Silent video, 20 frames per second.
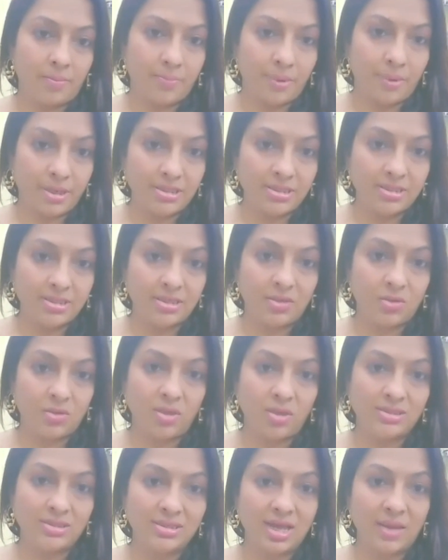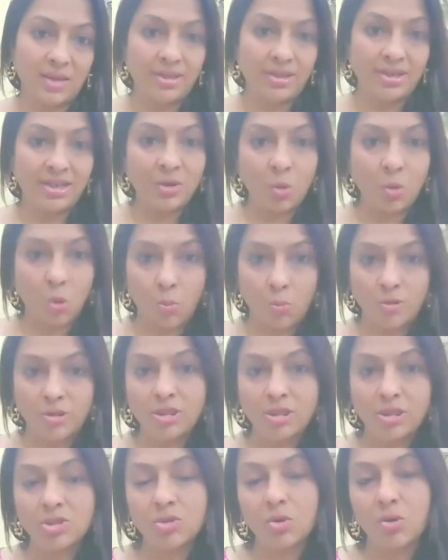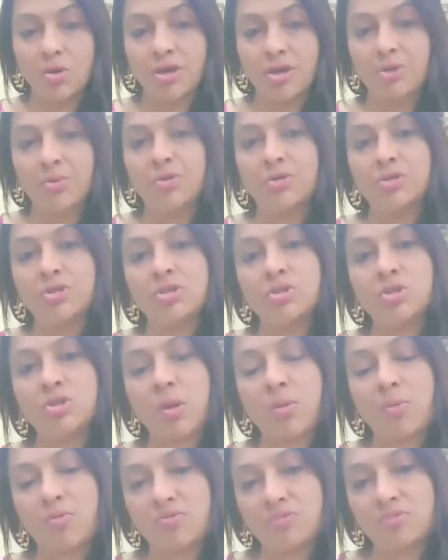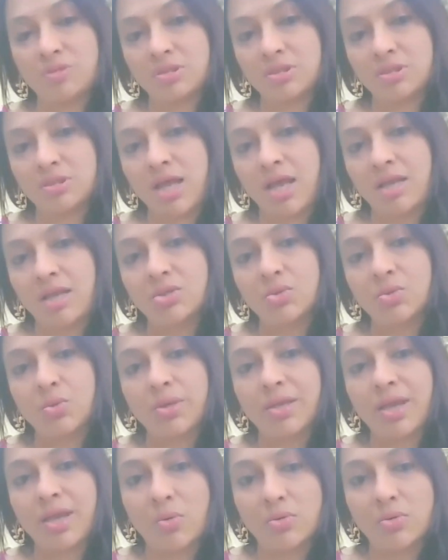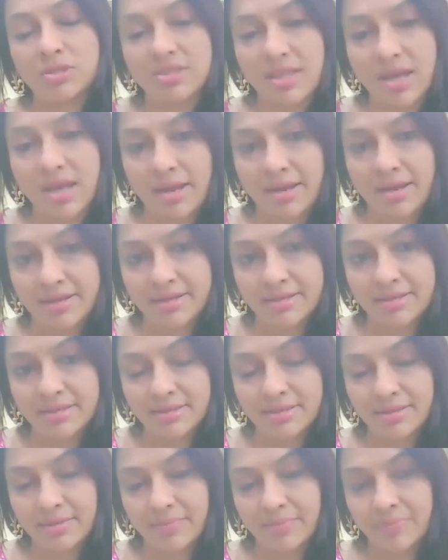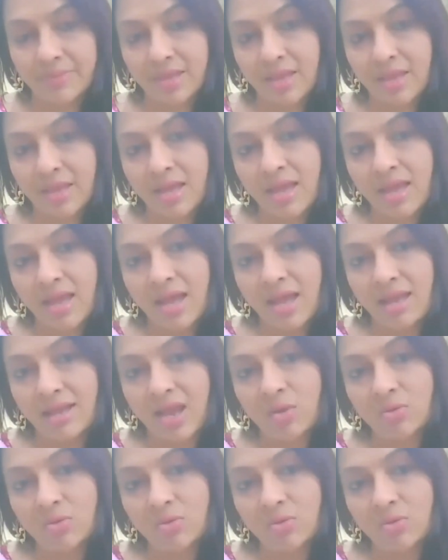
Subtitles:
person who has come in and opened the door, and you're going to start going outside. And